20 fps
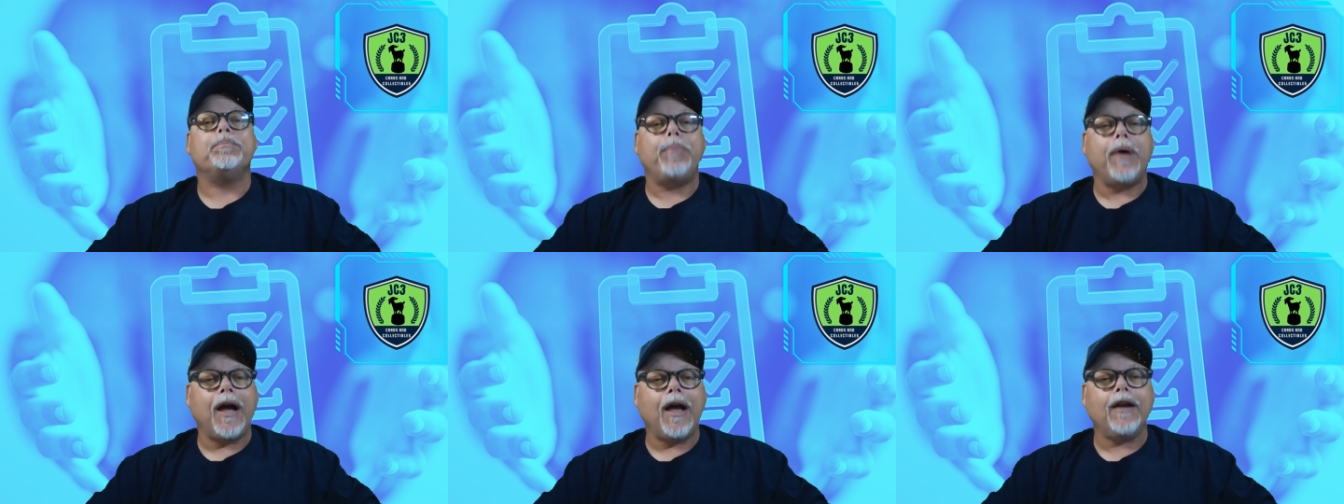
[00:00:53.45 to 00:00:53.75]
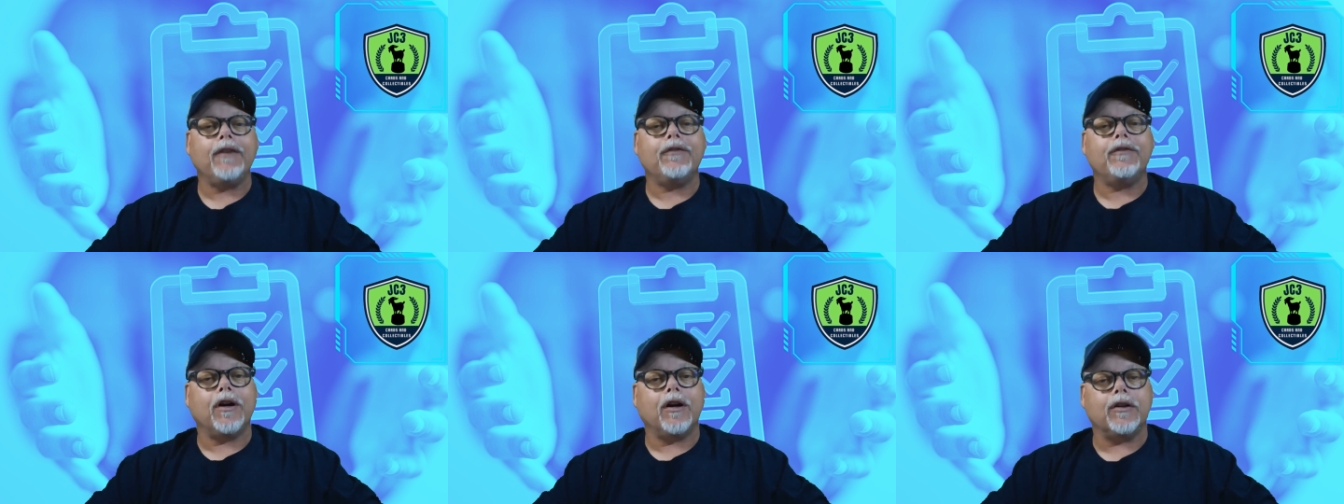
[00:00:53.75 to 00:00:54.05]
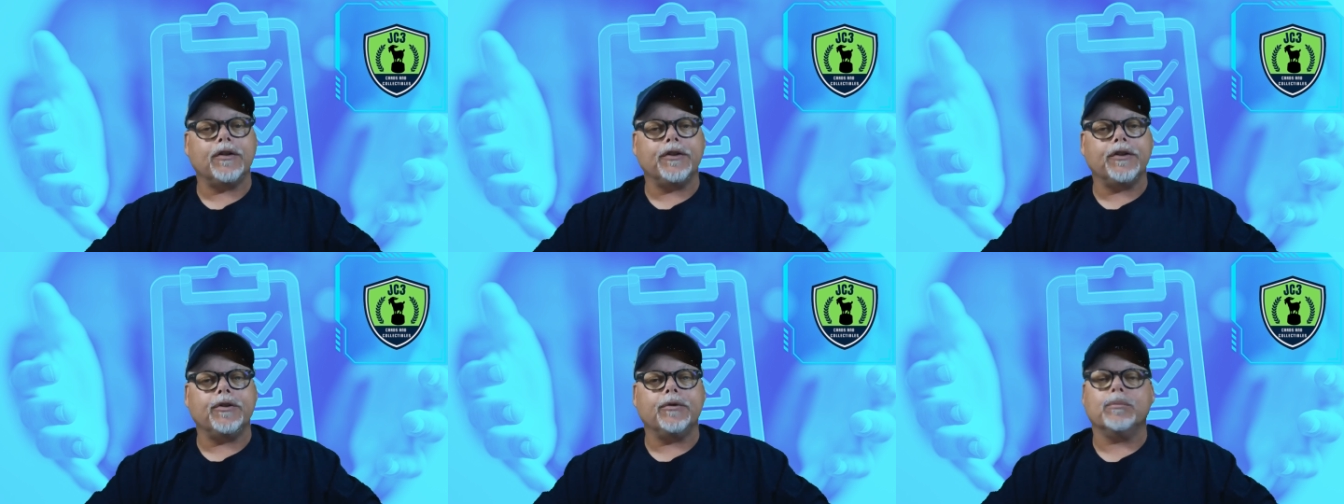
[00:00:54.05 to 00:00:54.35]
by
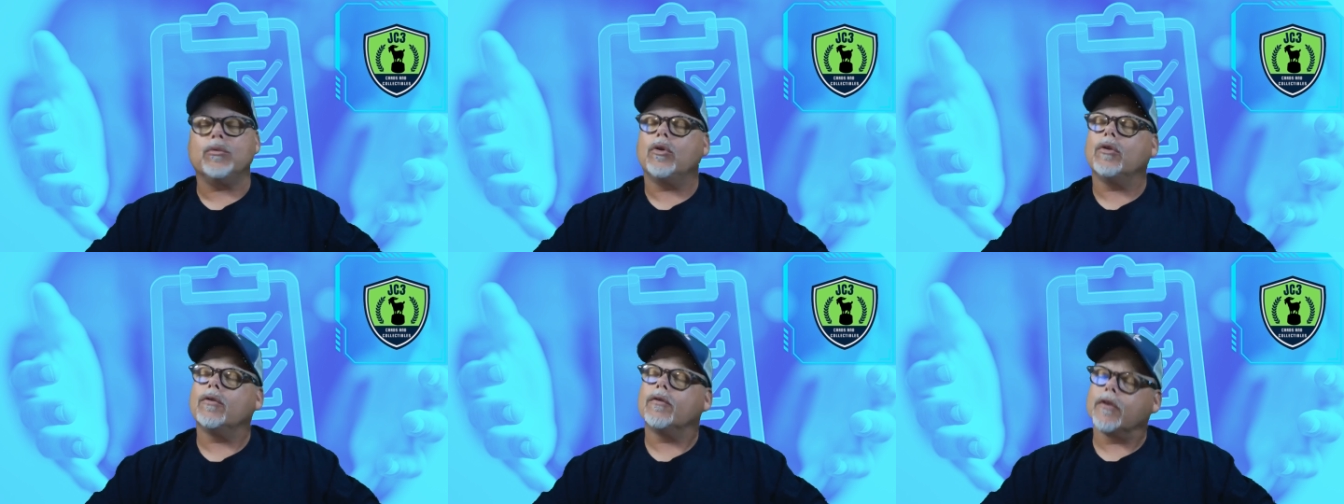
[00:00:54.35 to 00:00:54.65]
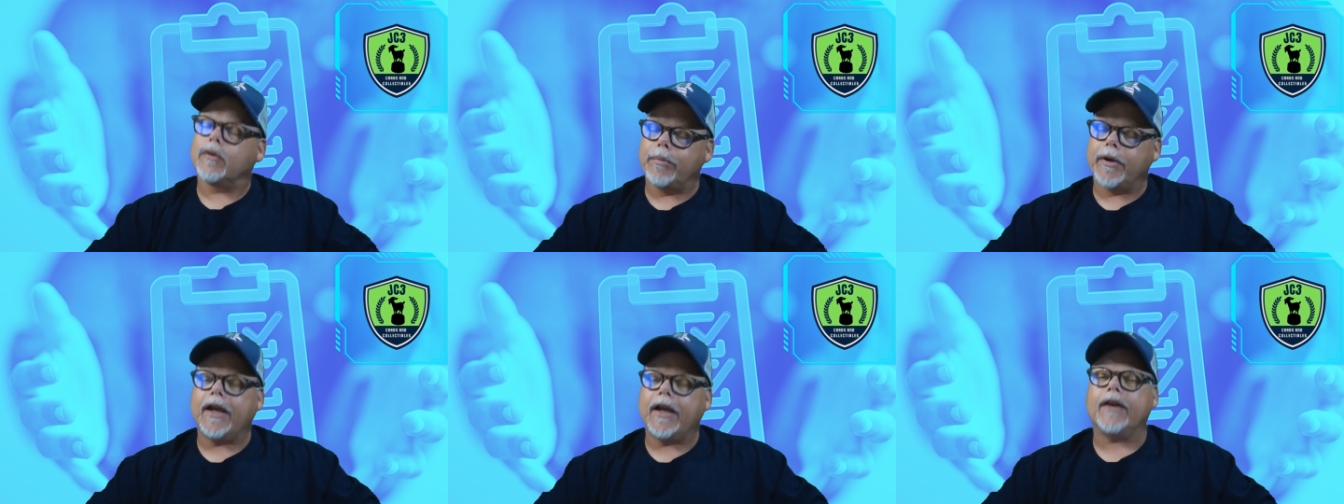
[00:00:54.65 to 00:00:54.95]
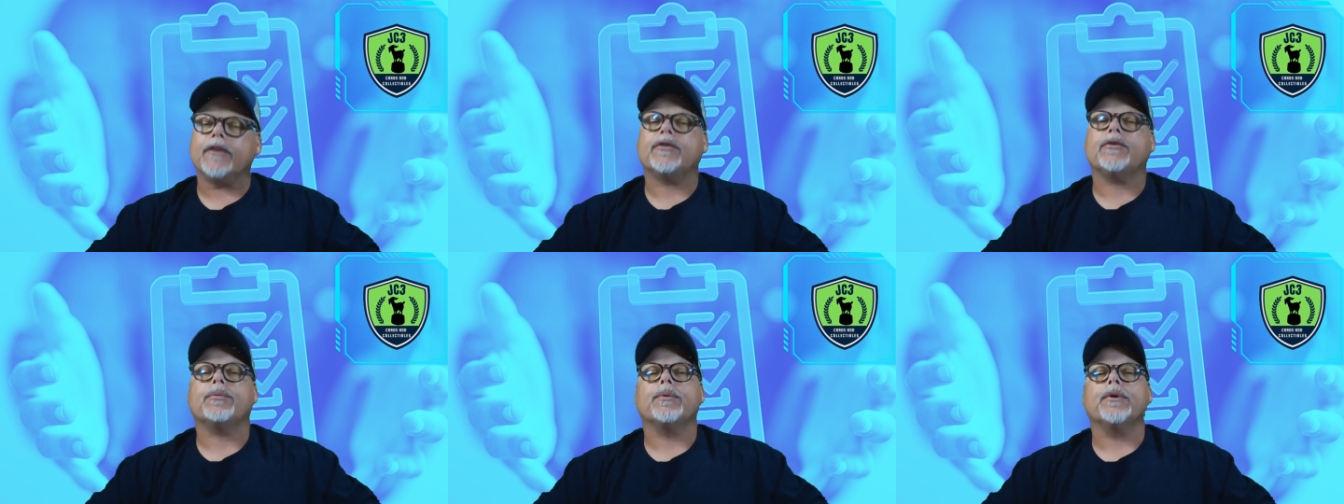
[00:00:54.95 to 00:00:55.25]
volume over the
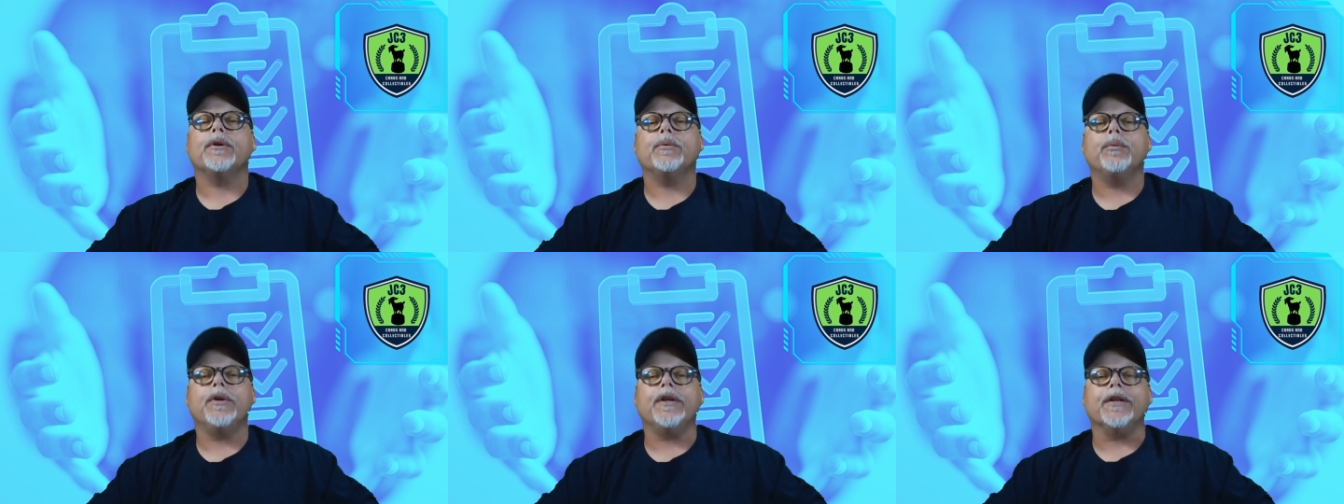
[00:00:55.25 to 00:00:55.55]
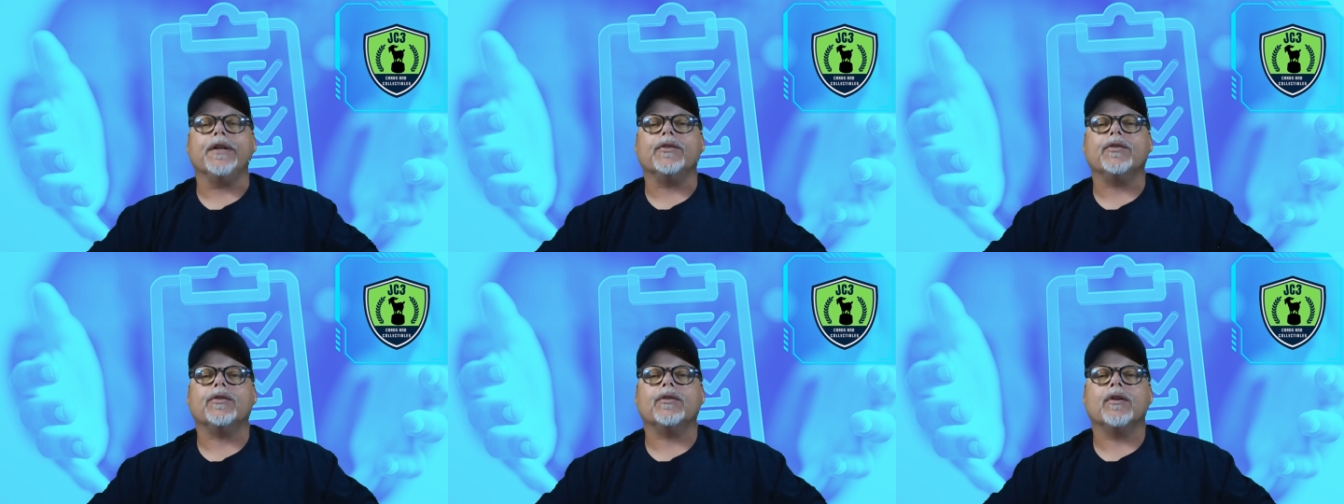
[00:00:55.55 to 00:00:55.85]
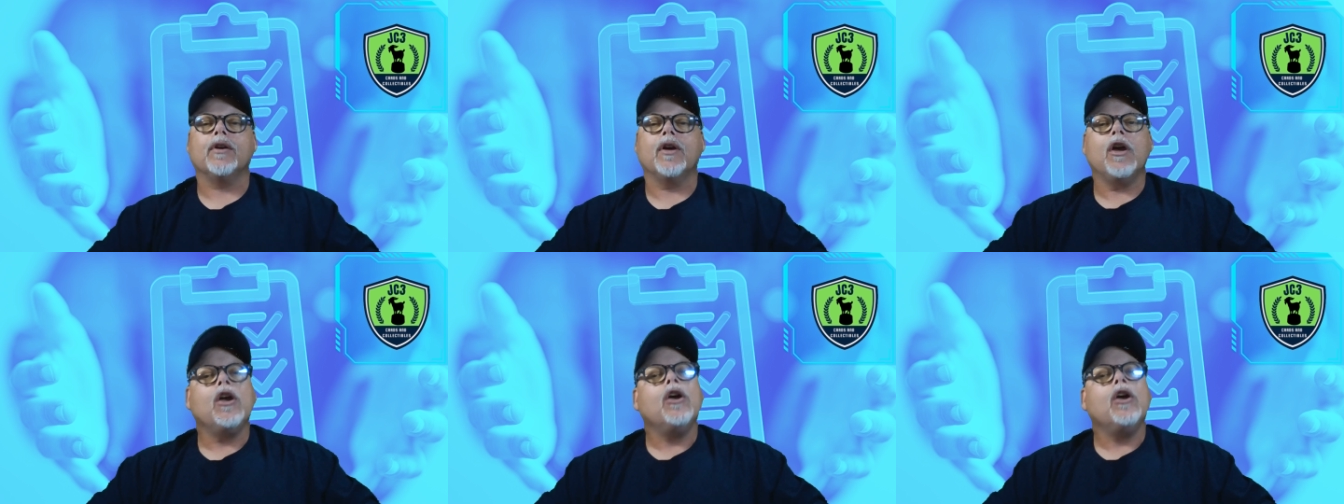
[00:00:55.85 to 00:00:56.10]
past 3 weeks.